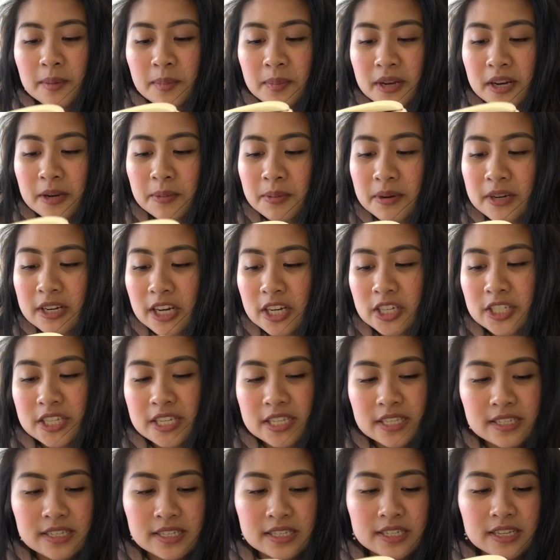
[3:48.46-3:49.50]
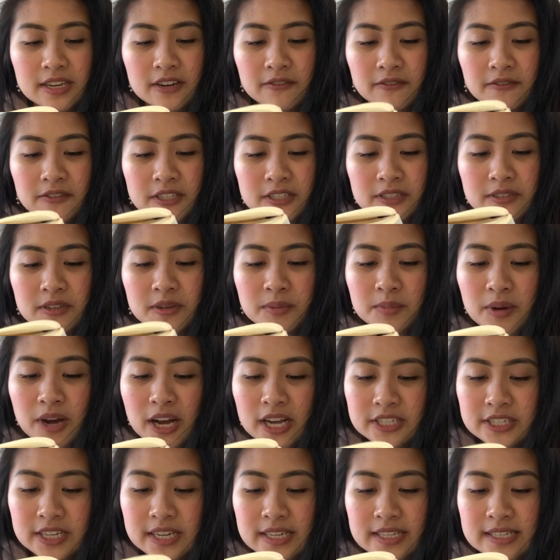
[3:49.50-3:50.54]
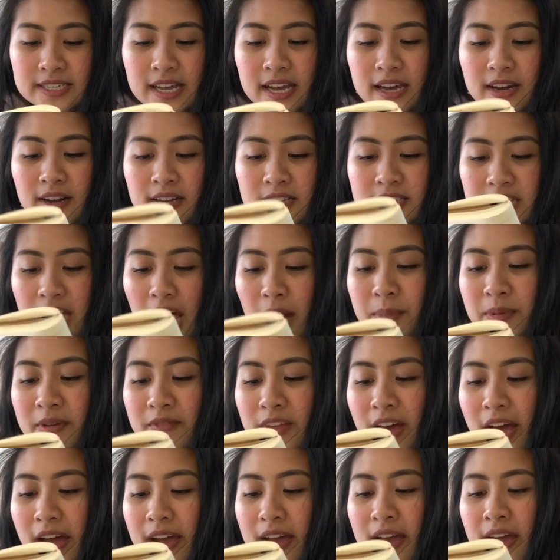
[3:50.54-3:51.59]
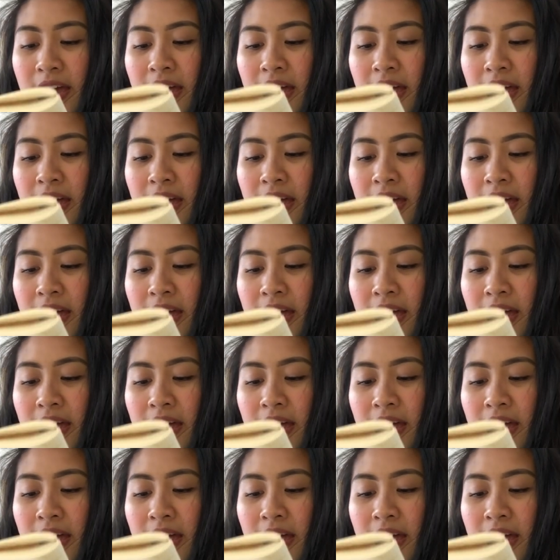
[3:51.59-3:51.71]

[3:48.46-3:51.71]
been a production assistant for student projects, and on top of that,